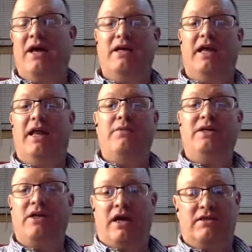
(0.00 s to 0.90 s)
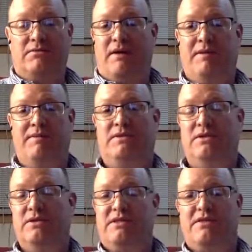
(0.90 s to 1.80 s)
And we talked about people
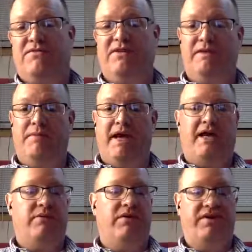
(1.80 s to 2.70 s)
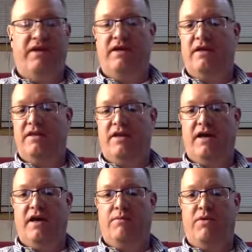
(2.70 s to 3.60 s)
too. Is that the feedback within,
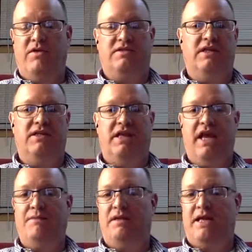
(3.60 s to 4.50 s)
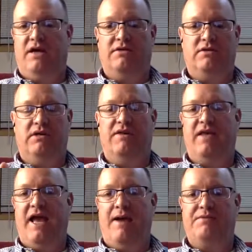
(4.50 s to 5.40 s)
whether it's in the admin accounts or any
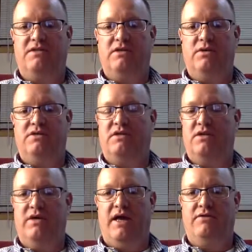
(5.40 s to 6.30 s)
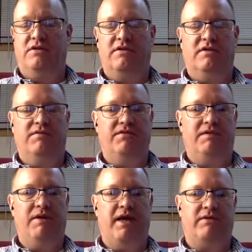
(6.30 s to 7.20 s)
of the apps, you always can go down to the
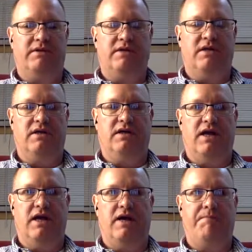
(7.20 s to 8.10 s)
feedback return.